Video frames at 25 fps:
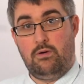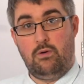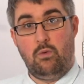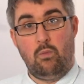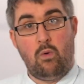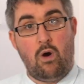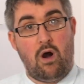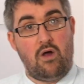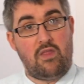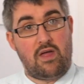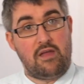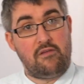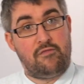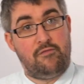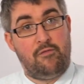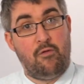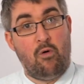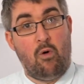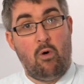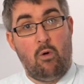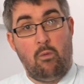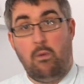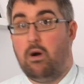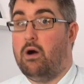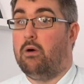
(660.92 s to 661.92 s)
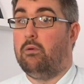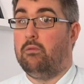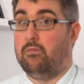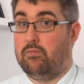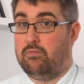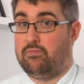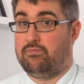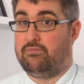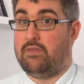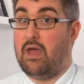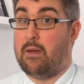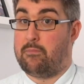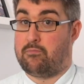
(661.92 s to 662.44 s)
what are they for? Well,
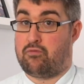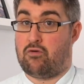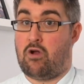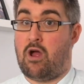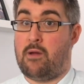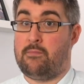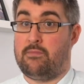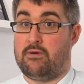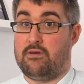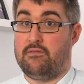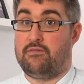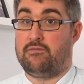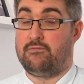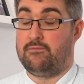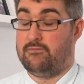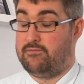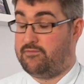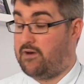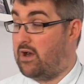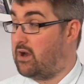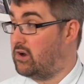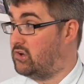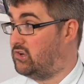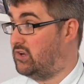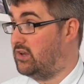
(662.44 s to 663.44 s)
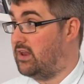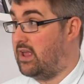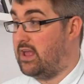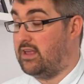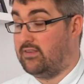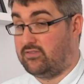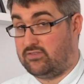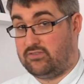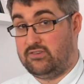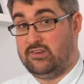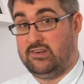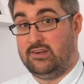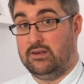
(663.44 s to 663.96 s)
their primary function
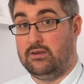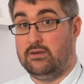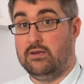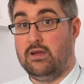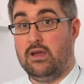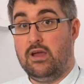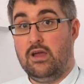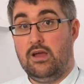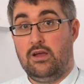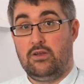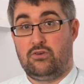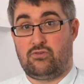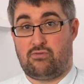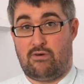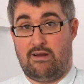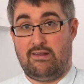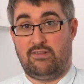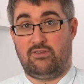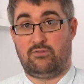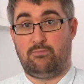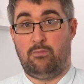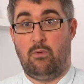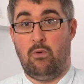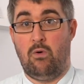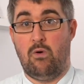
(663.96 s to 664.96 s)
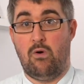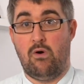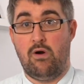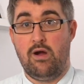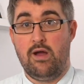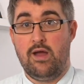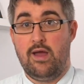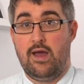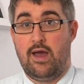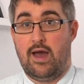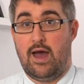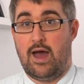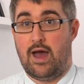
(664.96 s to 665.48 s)
is to transport
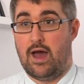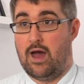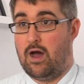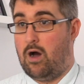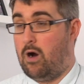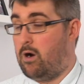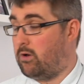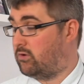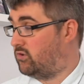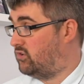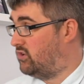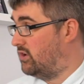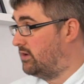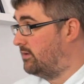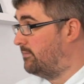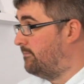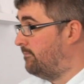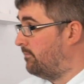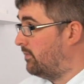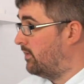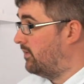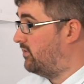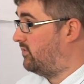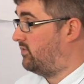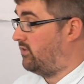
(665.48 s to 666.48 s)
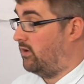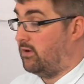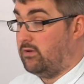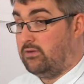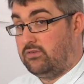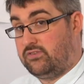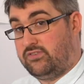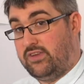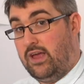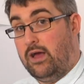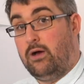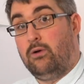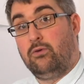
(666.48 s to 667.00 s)
oxygen to
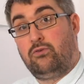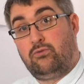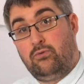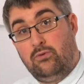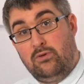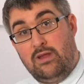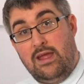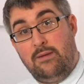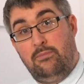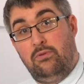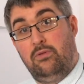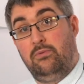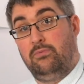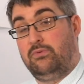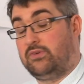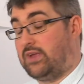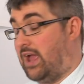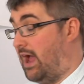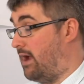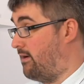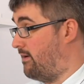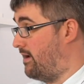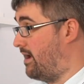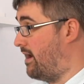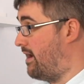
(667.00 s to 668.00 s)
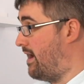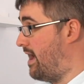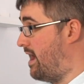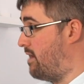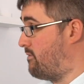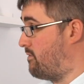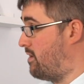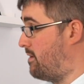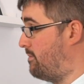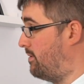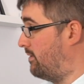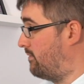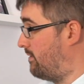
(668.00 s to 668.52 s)
cells to enable them to carry out
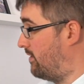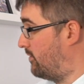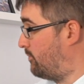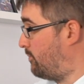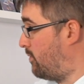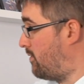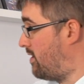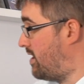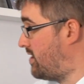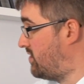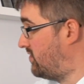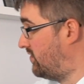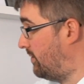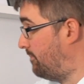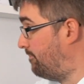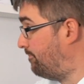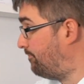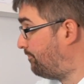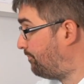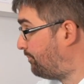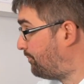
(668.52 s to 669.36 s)
aerobic respiration.